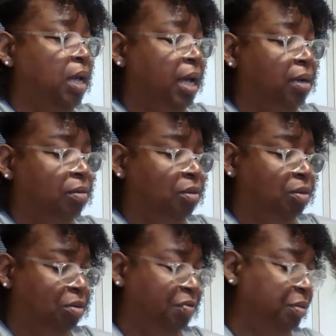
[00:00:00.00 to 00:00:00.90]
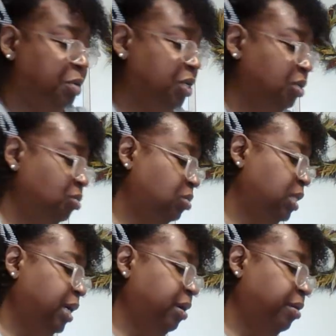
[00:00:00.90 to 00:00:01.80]
I don't know if I'm going to use
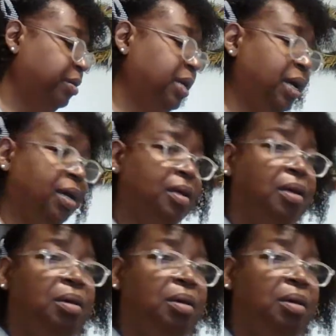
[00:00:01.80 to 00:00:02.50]
that or not.